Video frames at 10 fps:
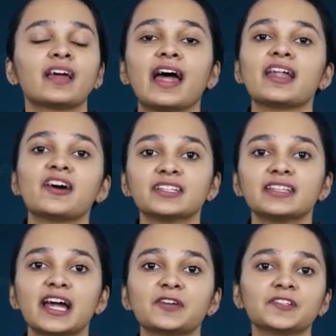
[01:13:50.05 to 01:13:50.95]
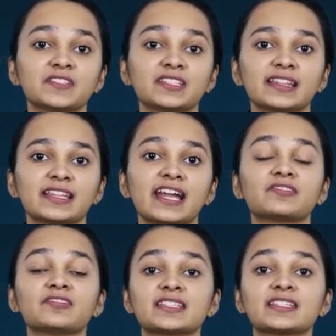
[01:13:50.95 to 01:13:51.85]
And after that, we've seen that
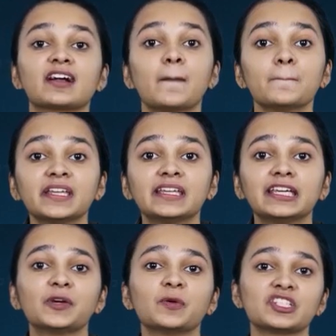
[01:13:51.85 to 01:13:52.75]
if there's a company